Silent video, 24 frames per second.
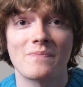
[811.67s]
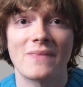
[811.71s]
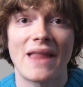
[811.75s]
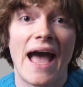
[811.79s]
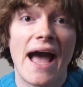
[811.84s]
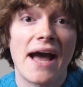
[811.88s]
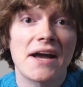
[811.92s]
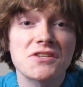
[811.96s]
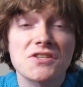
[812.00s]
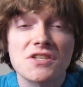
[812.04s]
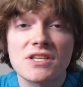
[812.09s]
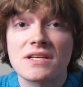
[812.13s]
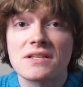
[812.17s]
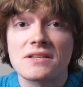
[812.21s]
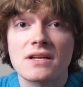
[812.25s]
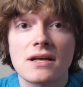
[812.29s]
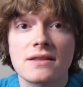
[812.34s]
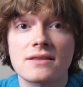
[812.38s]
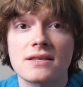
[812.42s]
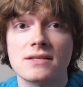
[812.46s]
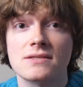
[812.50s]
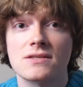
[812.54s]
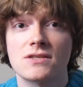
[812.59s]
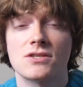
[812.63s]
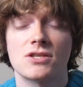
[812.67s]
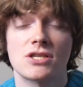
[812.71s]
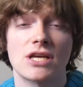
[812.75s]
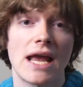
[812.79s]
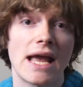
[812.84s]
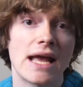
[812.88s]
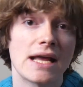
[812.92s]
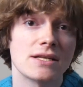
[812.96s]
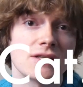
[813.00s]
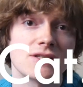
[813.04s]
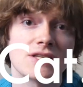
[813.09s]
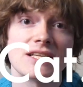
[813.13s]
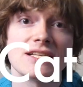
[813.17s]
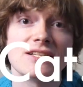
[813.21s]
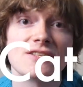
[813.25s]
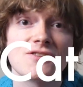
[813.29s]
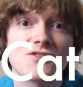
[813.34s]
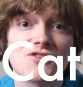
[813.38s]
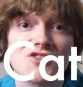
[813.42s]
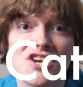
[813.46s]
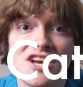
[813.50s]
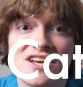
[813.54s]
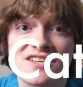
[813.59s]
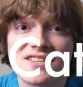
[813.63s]
Actually, nothing's changed. He's
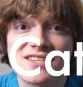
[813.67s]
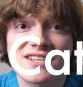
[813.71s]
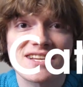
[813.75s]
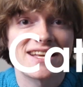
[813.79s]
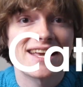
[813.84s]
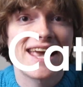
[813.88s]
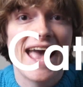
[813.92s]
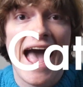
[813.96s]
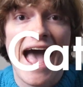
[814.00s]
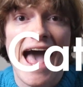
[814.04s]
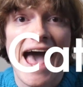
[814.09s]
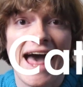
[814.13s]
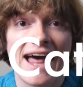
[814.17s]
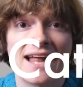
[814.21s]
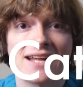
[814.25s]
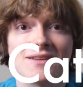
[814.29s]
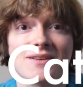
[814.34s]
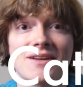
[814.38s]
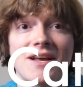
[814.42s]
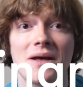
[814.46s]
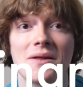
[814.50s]
just a cat.